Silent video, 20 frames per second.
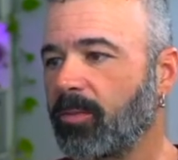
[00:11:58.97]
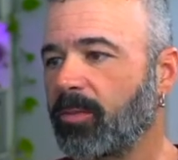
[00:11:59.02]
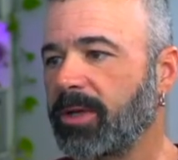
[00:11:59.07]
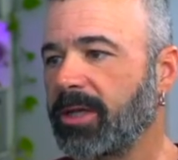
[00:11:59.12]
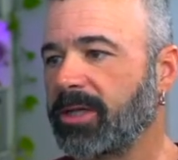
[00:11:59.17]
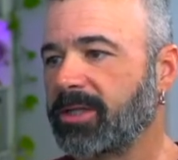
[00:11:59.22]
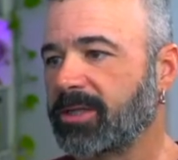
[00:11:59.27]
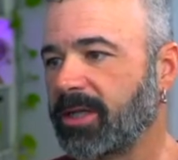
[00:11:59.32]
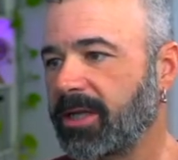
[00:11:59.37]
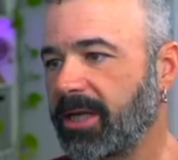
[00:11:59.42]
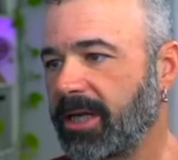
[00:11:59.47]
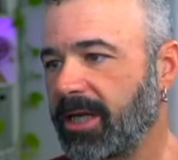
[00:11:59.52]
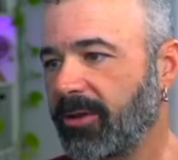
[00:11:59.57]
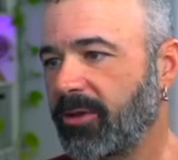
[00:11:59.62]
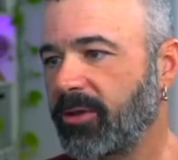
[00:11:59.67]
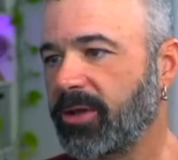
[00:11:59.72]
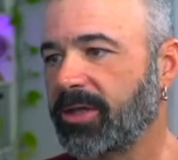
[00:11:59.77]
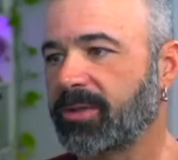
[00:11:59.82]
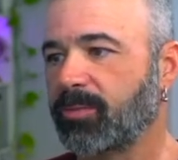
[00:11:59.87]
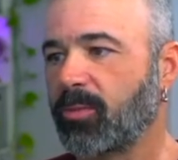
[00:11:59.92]
It's going to hit
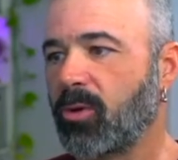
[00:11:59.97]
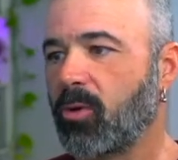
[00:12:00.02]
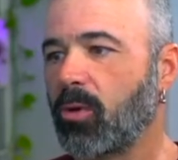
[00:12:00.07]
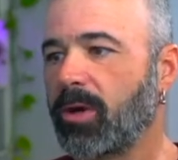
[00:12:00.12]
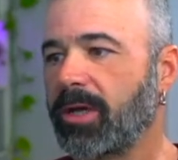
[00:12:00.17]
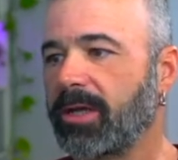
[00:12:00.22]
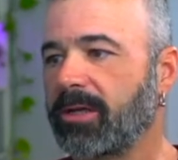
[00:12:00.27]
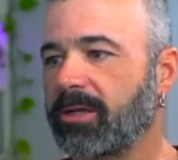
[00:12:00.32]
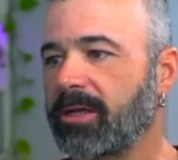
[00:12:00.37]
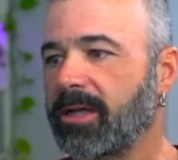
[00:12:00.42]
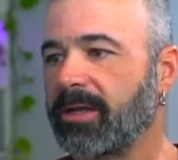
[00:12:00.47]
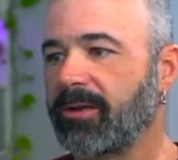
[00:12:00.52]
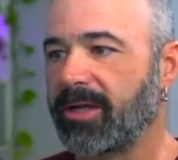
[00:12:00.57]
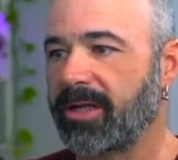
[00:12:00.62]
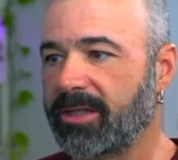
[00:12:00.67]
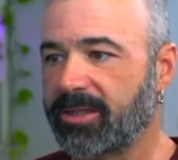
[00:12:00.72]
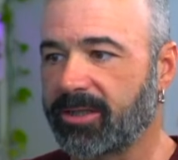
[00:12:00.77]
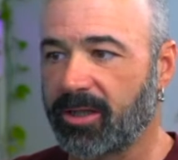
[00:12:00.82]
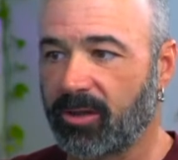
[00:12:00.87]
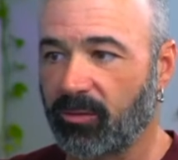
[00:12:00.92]
this point, and then
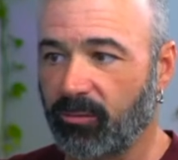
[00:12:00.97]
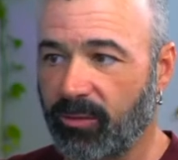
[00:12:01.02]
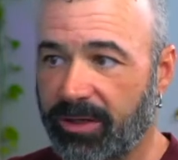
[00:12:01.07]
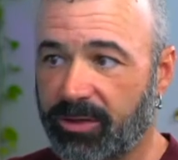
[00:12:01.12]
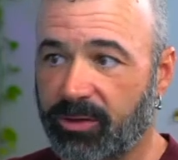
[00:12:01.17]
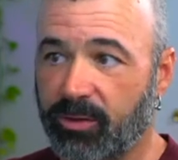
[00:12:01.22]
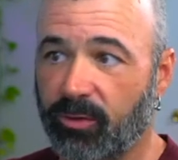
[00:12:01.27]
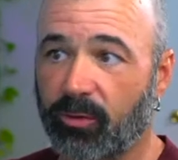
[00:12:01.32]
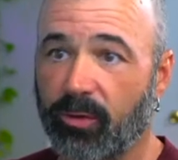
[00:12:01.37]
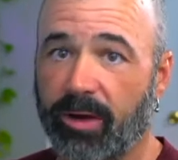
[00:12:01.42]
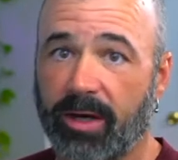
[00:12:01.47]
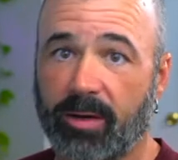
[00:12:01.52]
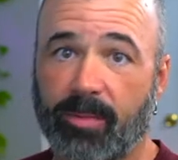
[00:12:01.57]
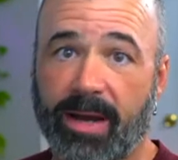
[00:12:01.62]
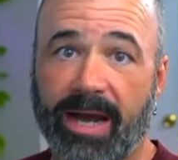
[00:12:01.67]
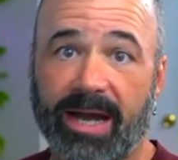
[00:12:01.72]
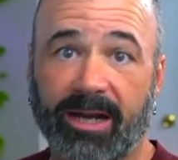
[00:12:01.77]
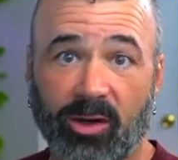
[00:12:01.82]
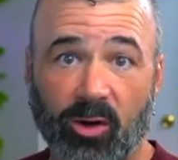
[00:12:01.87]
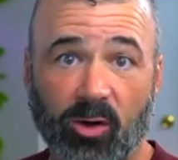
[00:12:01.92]
going to retrograde
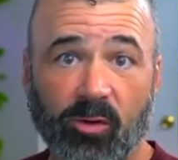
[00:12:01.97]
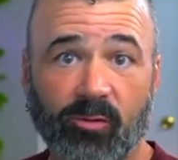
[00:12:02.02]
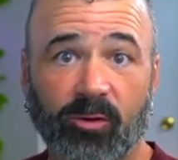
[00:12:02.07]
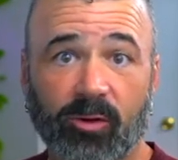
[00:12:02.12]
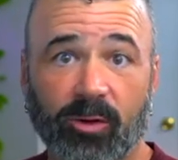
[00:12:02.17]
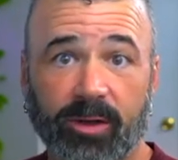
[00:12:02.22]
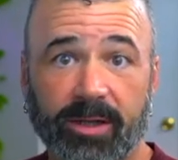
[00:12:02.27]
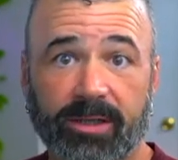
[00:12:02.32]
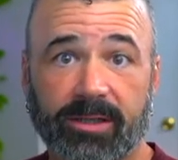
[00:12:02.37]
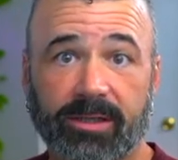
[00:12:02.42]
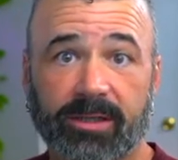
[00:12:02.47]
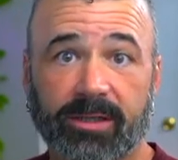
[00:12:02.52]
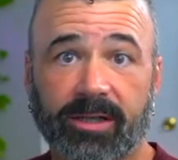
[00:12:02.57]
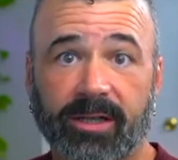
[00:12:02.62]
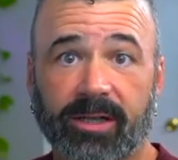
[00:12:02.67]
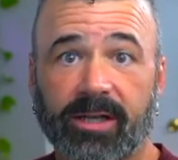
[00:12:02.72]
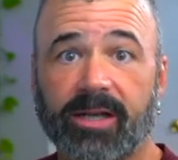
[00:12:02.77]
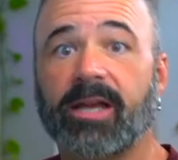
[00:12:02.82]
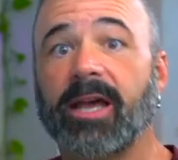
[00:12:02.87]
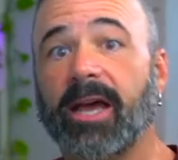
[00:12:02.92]
back over it,
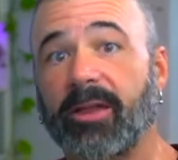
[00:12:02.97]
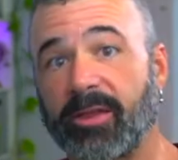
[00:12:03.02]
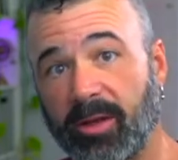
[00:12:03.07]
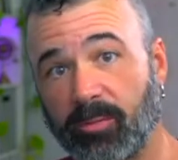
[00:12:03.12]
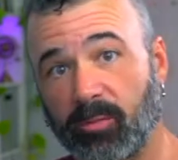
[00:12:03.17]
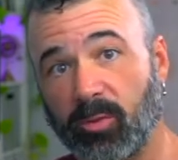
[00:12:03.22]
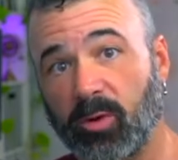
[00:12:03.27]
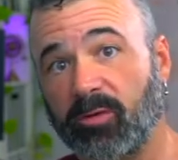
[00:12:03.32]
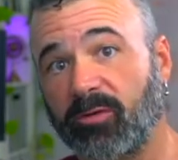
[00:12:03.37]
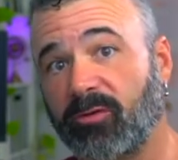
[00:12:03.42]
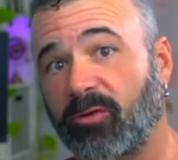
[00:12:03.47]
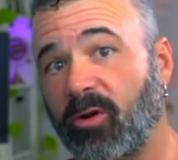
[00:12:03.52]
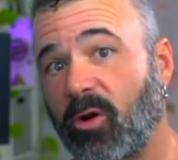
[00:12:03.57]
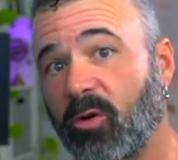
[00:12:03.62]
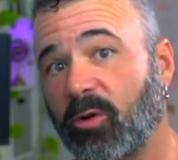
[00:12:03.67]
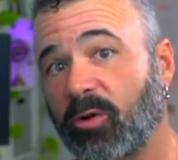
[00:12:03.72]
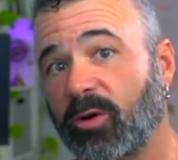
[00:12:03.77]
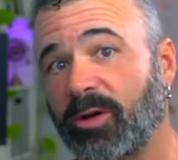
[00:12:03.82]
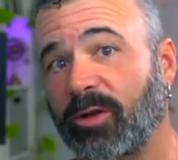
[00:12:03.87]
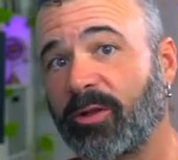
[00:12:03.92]
and then move
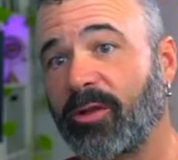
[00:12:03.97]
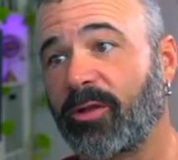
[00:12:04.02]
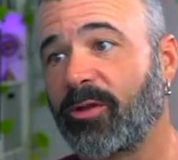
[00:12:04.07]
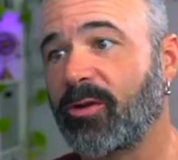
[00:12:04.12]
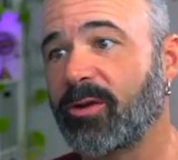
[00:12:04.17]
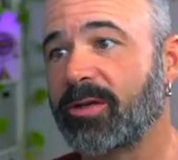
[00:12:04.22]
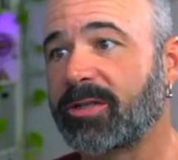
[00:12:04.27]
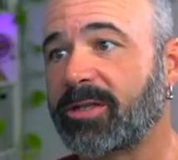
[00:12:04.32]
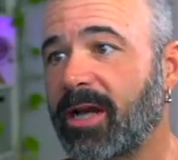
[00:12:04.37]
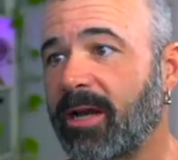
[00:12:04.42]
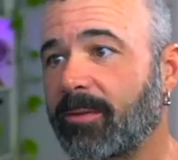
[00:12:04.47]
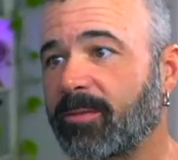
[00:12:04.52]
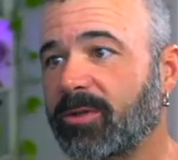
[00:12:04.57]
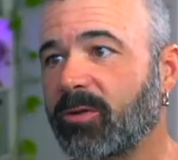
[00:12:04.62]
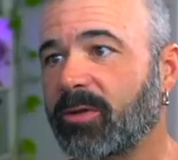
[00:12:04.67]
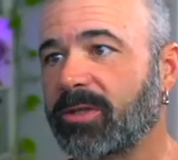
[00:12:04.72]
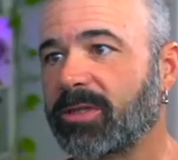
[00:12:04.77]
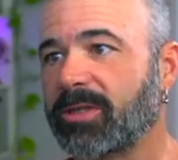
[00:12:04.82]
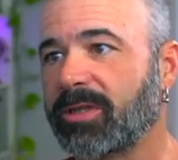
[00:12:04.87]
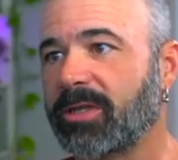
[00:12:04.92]
forward a third time. So
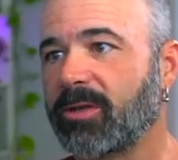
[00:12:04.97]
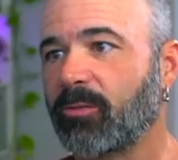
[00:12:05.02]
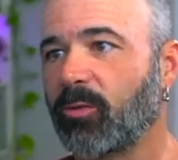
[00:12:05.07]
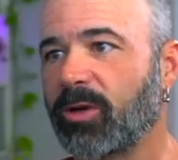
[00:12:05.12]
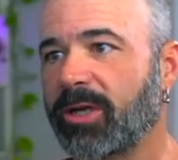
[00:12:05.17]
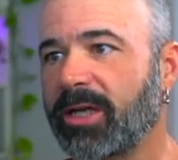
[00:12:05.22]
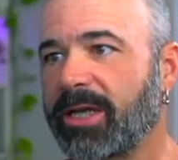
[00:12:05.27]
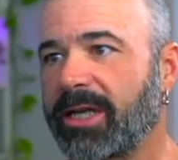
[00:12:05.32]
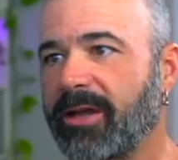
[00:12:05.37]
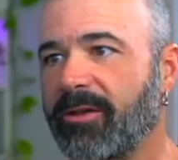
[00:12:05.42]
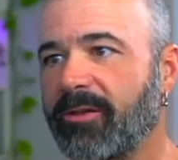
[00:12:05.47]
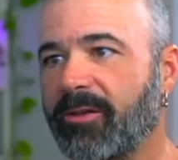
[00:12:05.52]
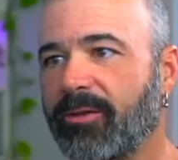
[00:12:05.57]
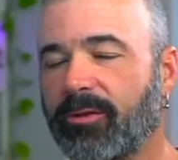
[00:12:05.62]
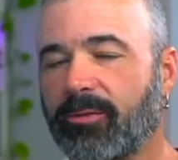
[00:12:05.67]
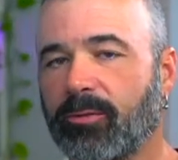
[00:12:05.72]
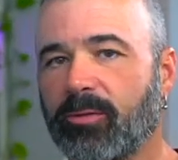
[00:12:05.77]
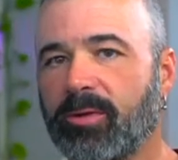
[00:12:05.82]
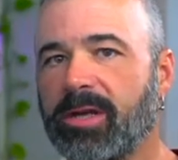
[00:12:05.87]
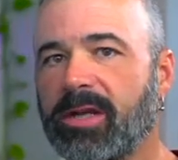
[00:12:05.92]
we're going to get
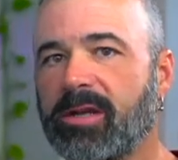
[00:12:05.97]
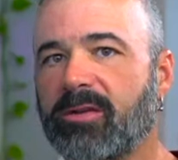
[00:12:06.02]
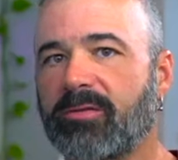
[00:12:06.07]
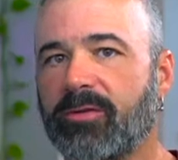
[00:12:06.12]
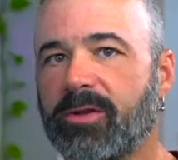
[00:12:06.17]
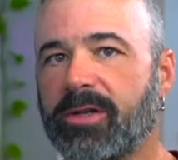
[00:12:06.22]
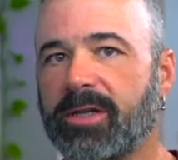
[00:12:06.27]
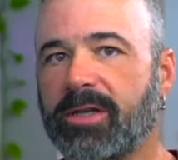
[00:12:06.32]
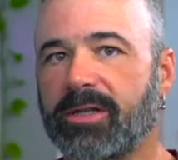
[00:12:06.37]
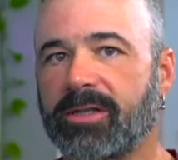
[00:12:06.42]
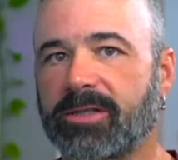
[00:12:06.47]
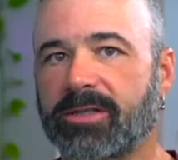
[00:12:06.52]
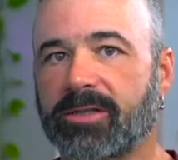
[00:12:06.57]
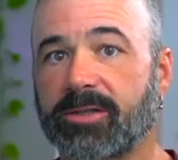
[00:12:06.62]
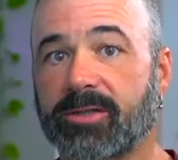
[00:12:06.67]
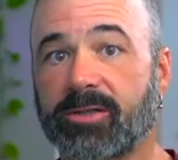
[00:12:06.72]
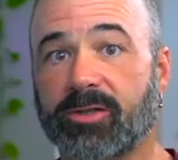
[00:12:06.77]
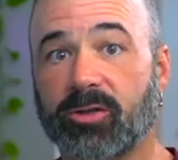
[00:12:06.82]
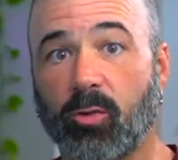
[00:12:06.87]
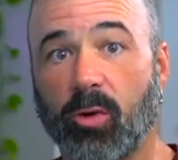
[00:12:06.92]
three of these
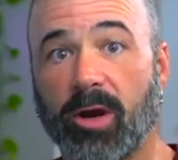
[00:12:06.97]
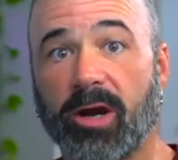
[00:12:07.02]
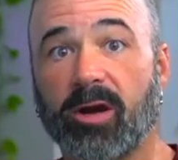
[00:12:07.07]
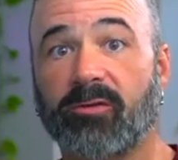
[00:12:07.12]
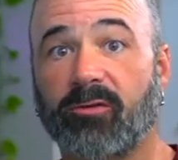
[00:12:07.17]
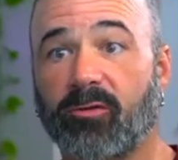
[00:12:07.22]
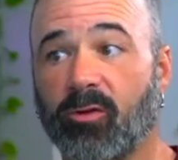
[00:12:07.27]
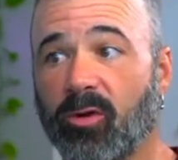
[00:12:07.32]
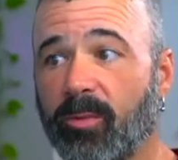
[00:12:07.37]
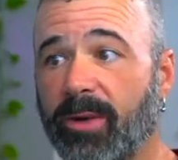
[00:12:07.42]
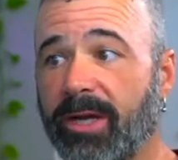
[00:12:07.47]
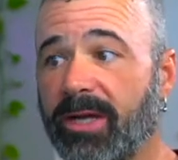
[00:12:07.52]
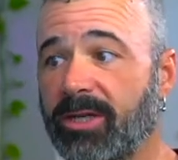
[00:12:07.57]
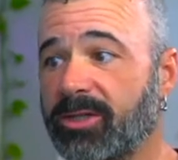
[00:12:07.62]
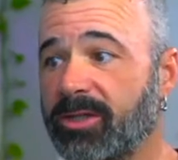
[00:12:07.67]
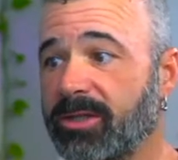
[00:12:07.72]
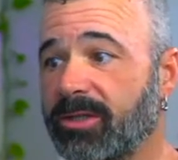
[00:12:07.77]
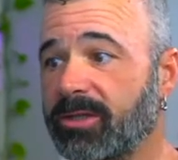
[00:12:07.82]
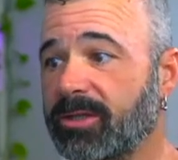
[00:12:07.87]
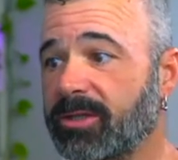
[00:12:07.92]
square
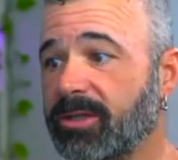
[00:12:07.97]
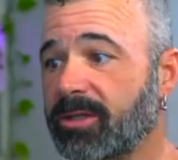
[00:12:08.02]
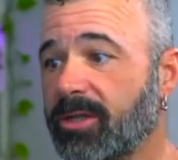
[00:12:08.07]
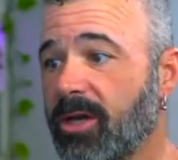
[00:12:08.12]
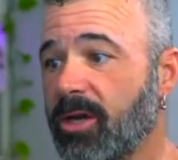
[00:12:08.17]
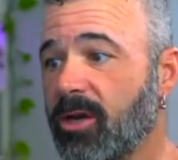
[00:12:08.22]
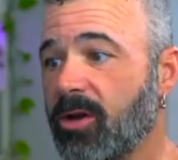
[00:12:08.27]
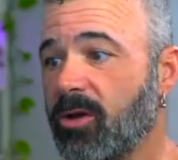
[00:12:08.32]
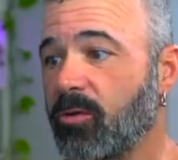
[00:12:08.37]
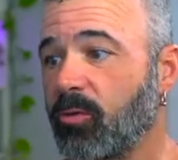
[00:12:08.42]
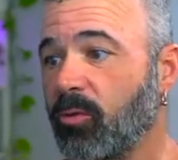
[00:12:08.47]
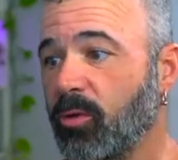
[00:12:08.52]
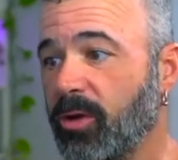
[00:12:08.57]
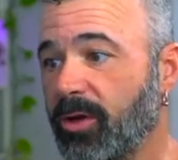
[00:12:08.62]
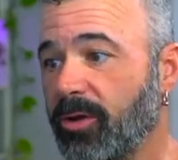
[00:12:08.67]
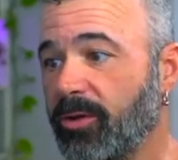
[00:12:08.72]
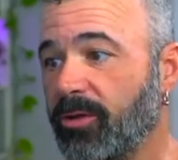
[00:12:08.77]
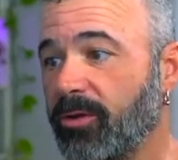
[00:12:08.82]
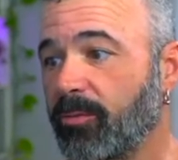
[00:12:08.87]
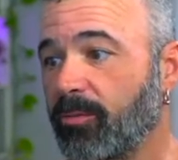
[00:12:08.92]
formations
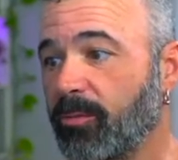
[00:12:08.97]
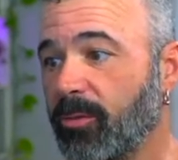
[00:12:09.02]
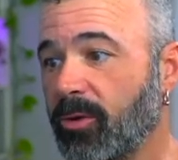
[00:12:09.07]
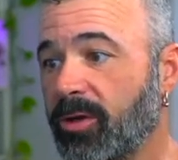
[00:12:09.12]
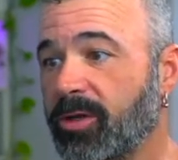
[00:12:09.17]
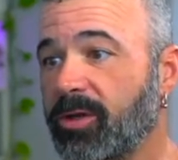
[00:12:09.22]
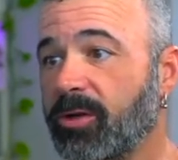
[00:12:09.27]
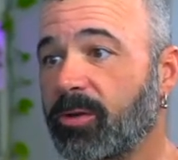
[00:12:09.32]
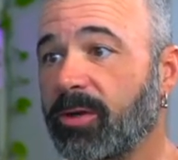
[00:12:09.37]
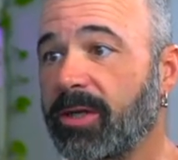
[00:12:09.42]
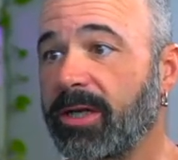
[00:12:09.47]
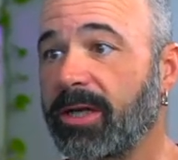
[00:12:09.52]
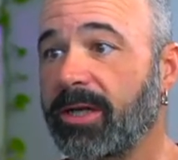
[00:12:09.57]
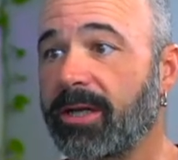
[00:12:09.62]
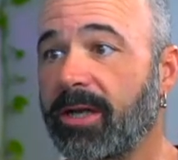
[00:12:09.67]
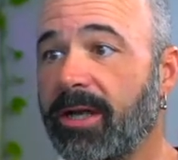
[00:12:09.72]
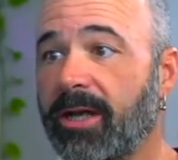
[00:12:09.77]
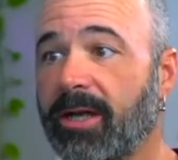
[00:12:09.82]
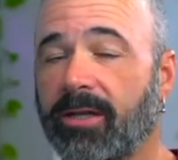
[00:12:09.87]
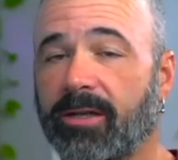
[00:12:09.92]
with Mercury
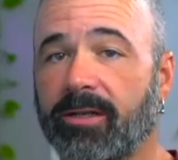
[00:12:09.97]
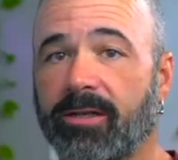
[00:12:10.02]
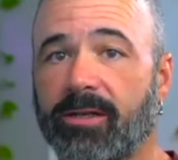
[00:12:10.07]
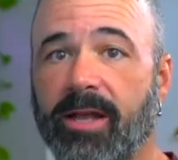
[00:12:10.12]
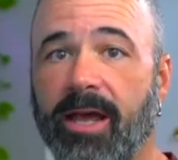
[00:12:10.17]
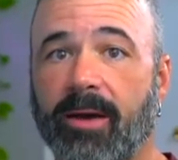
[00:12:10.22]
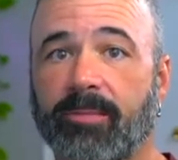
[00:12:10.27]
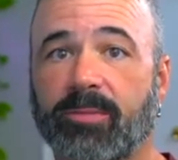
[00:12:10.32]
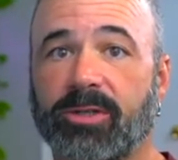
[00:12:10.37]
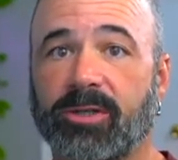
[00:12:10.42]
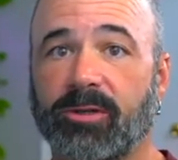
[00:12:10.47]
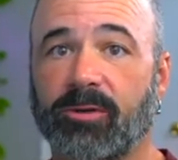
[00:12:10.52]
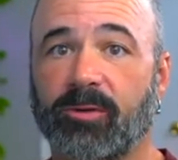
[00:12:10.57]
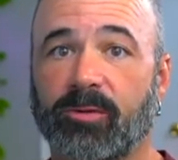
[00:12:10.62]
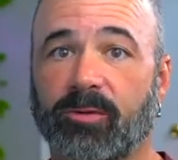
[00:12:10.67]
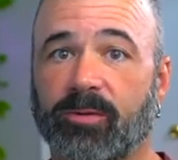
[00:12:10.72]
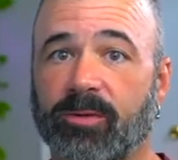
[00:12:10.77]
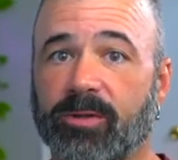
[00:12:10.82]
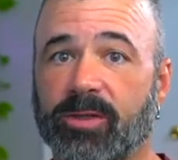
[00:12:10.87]
and Neptune.